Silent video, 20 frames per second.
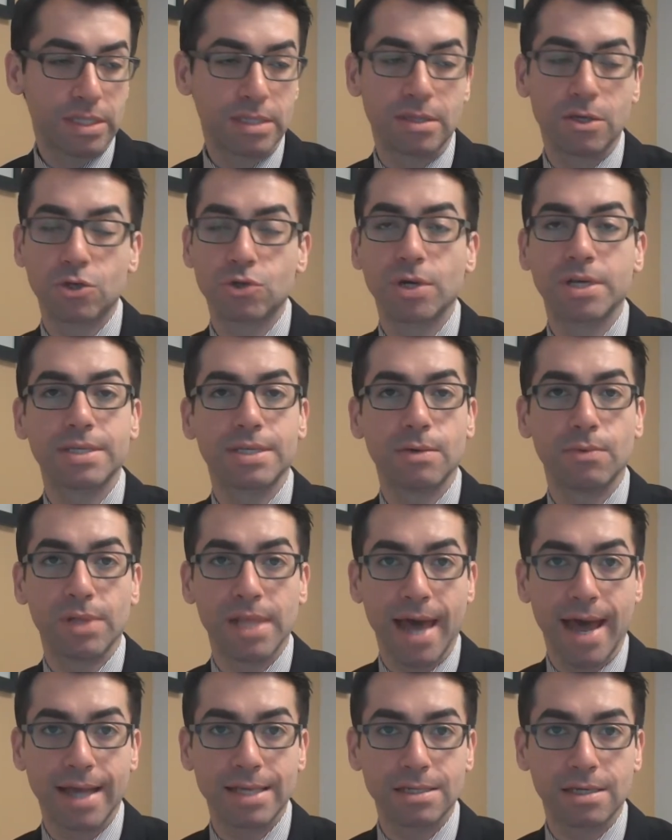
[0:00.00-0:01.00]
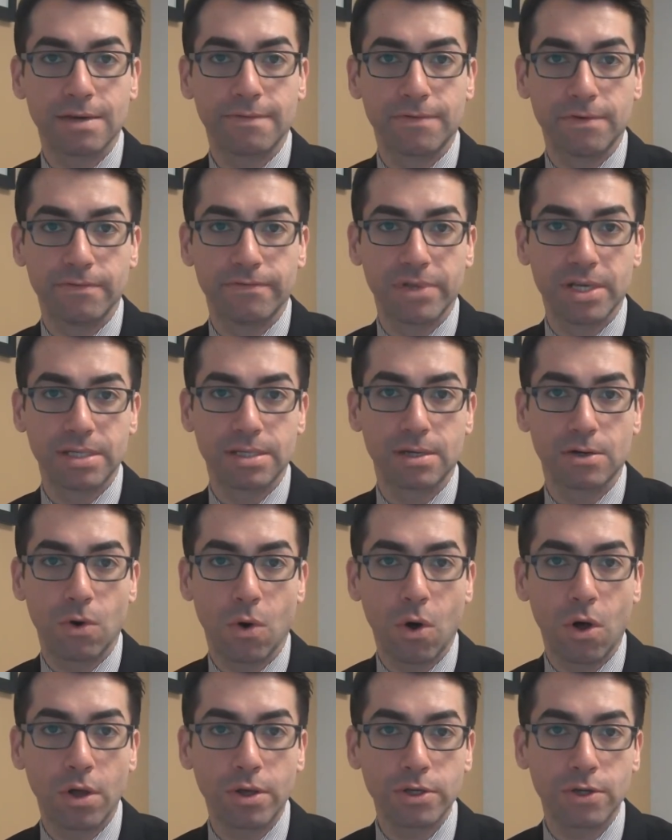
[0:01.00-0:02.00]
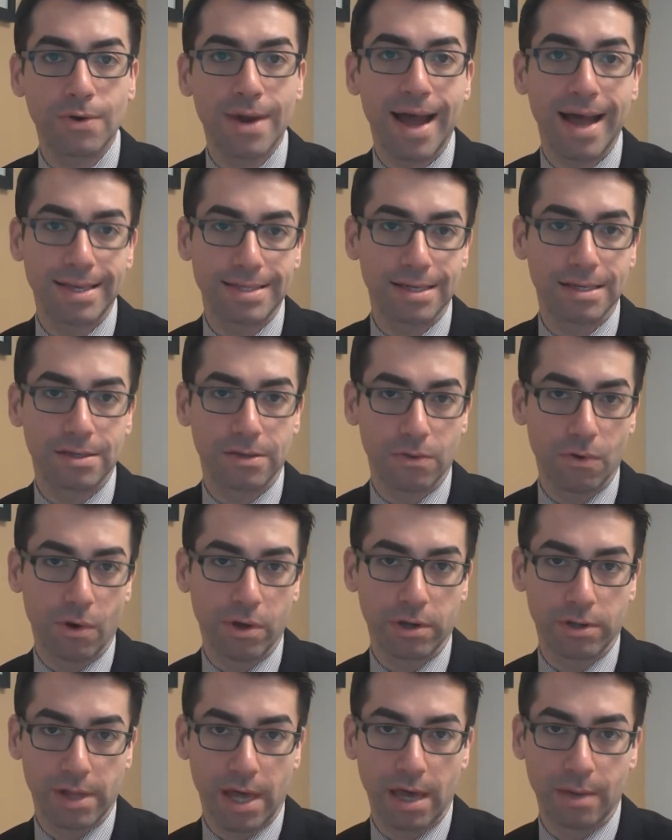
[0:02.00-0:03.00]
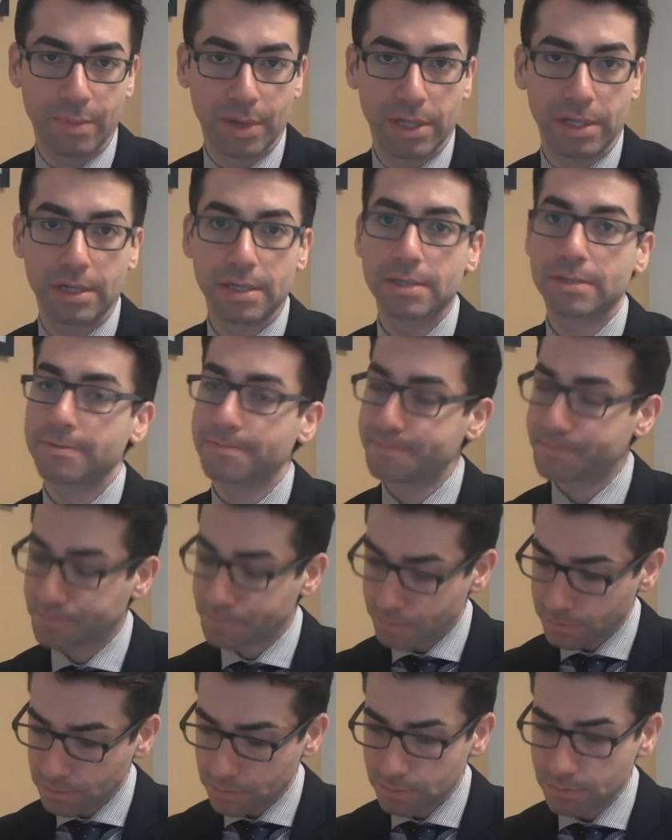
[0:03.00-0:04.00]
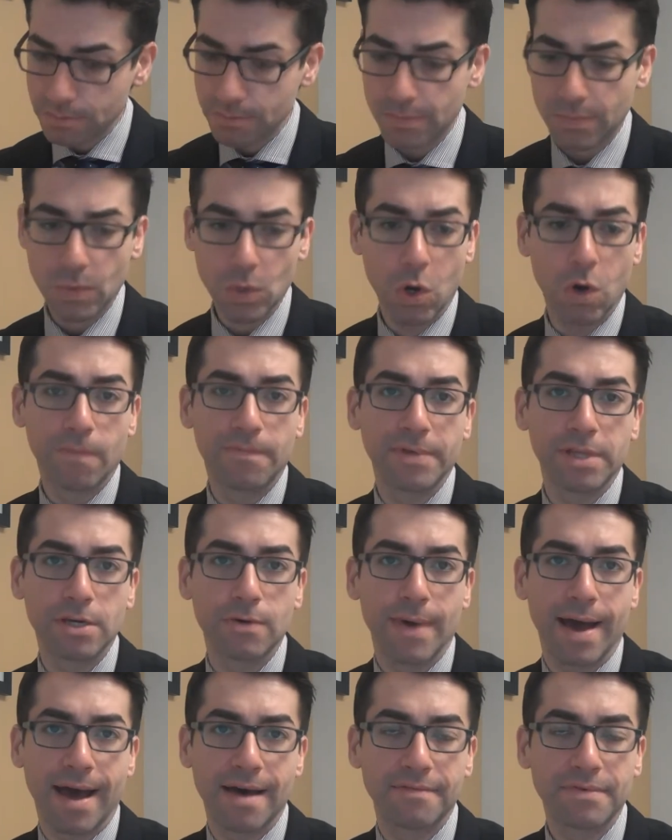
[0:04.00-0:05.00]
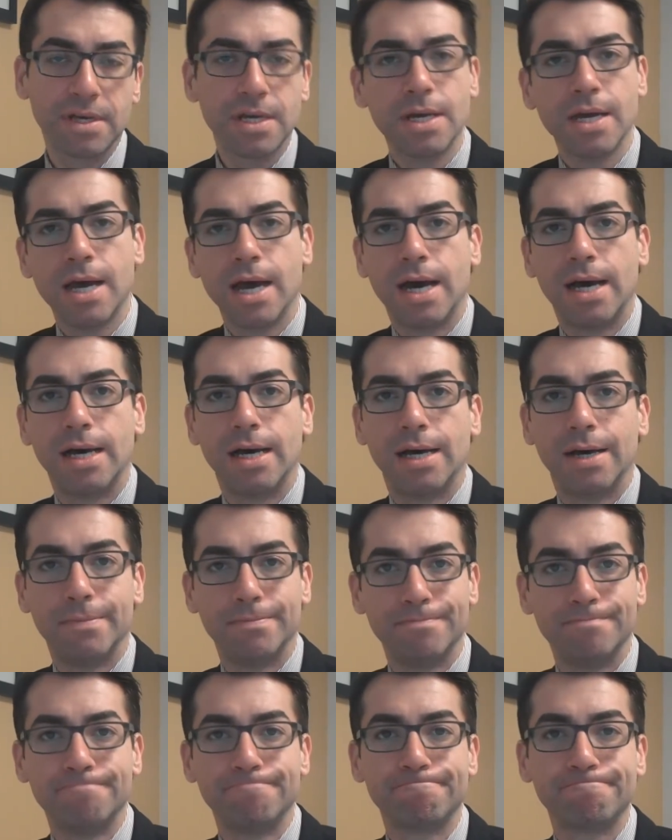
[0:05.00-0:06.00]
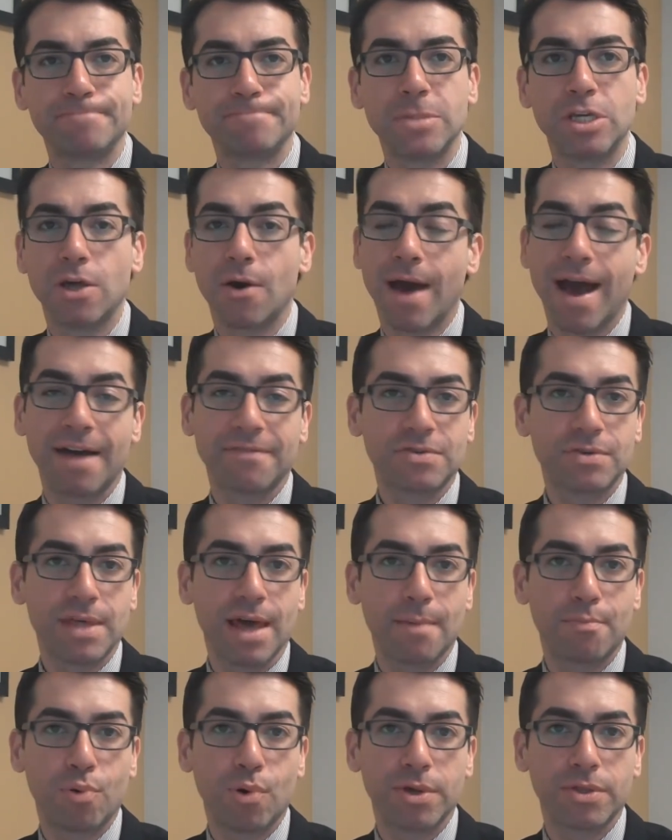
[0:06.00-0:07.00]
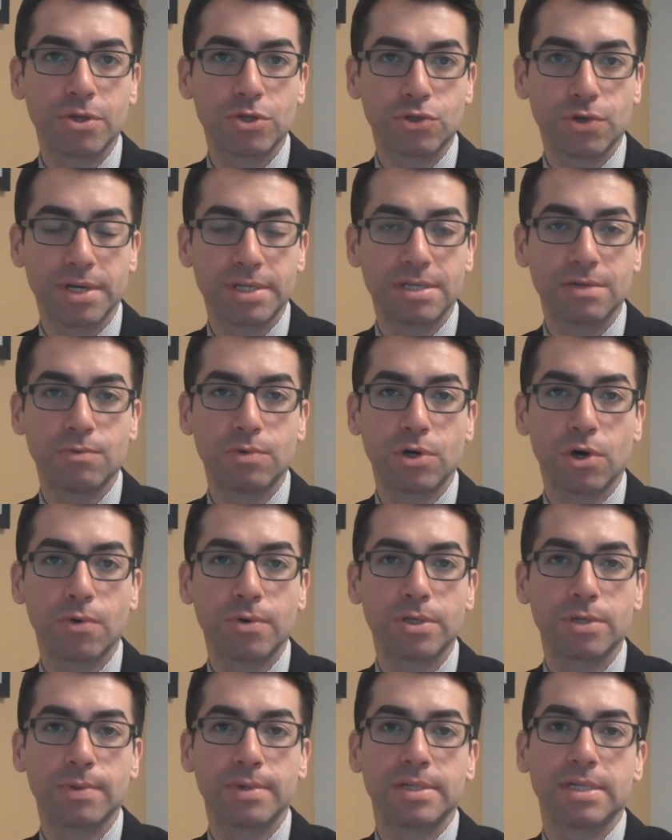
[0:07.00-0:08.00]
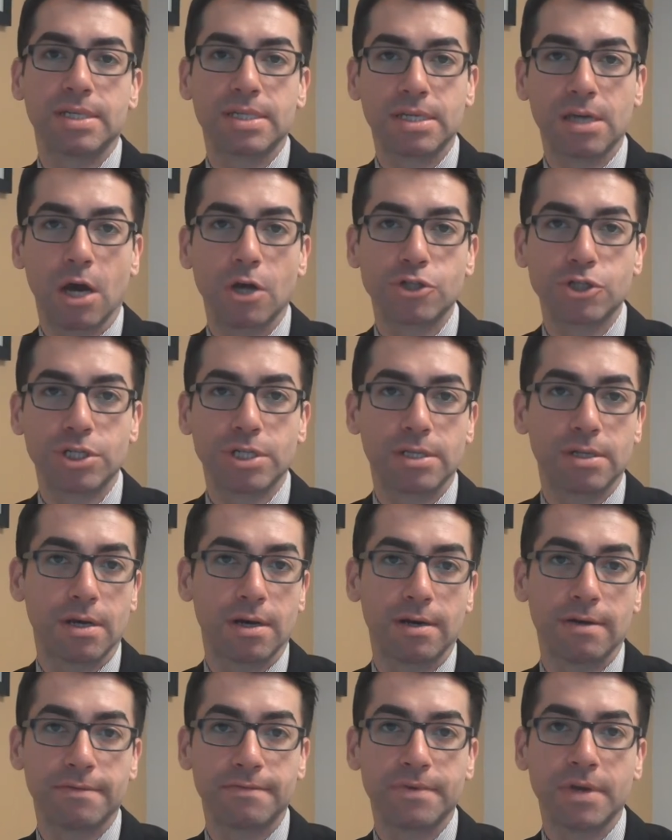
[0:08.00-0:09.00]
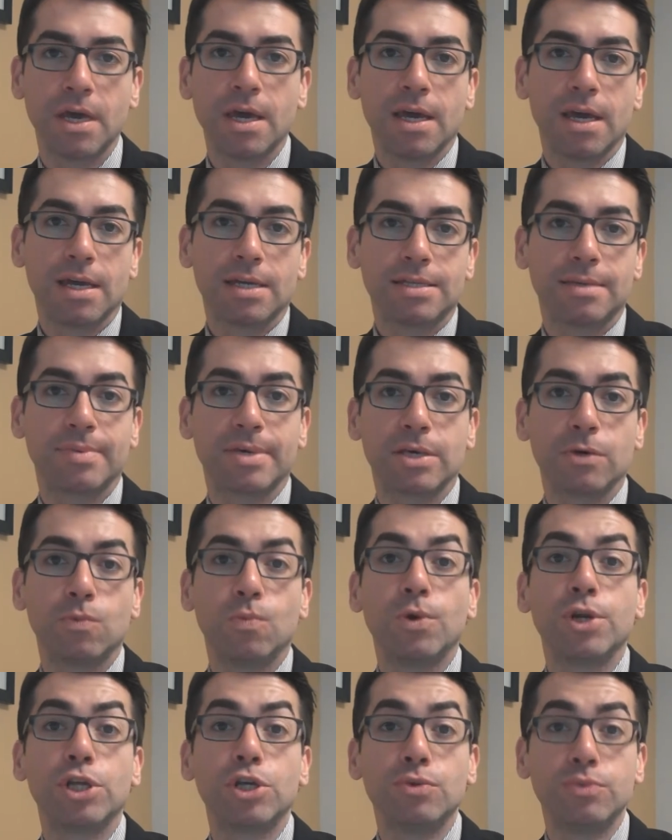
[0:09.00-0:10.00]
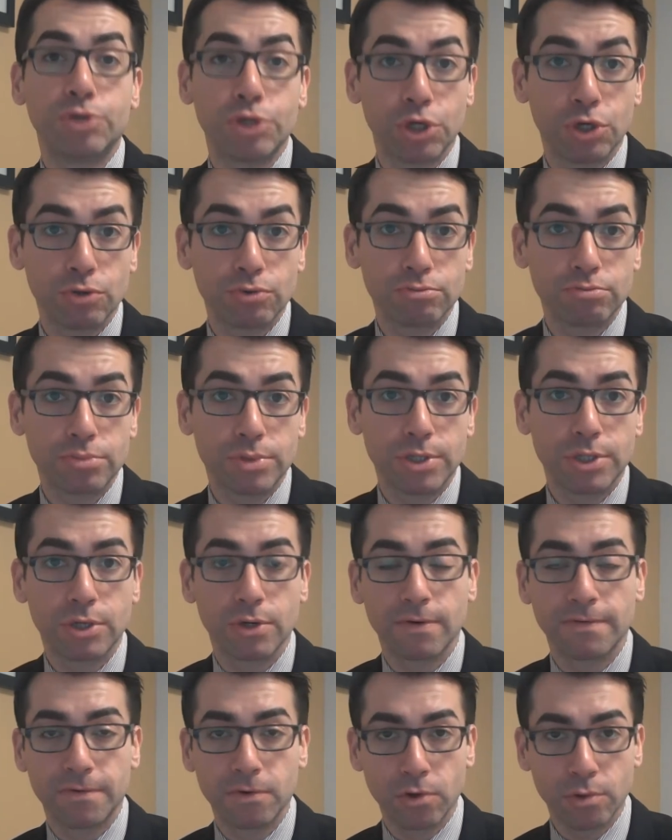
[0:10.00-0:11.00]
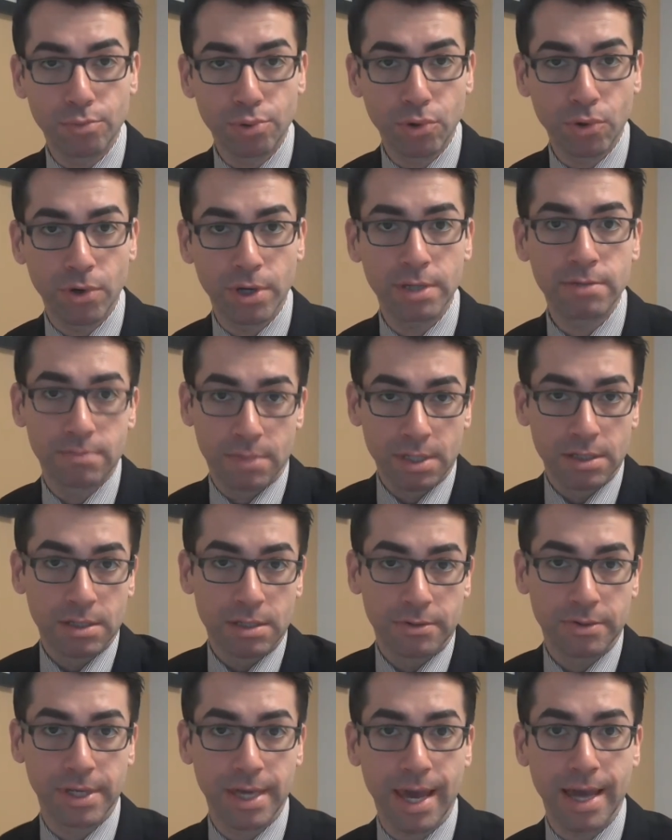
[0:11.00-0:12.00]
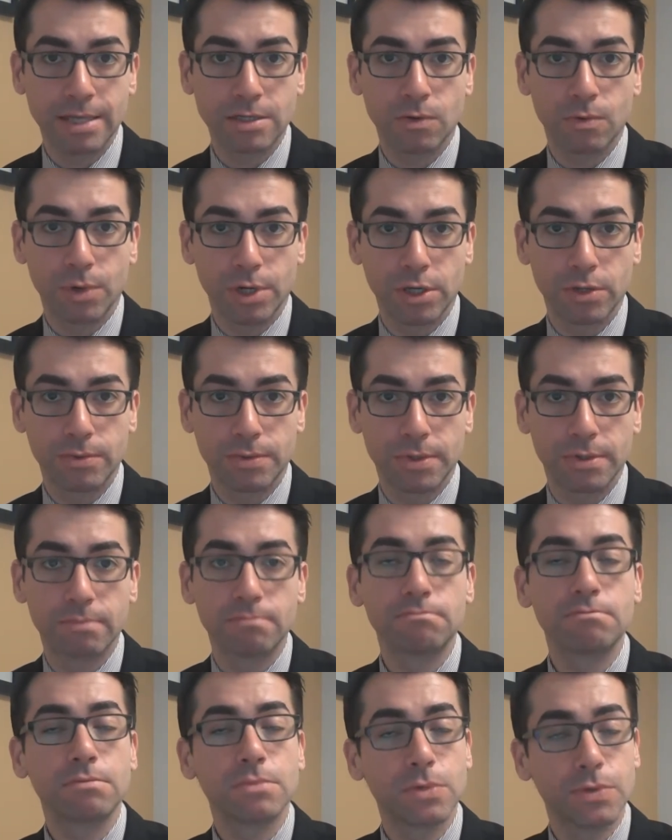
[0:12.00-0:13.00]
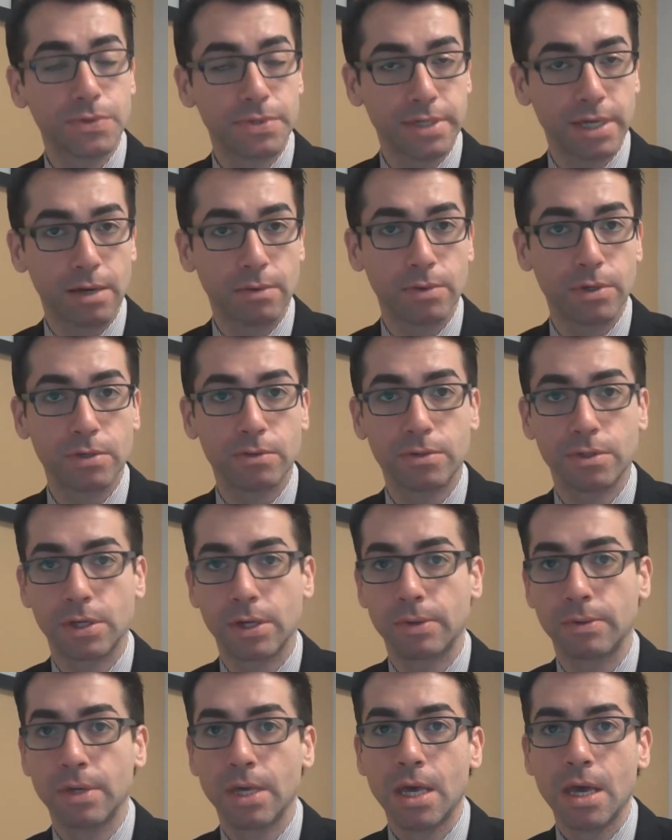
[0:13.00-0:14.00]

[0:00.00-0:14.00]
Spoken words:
The trustee will ask if you've listed all your assets and all your liabilities. Hopefully you have. After that point, the trustee will go into a discussion of typically, what do you do? So if you're employed, they'll literally ask, what do you do? Say what you do.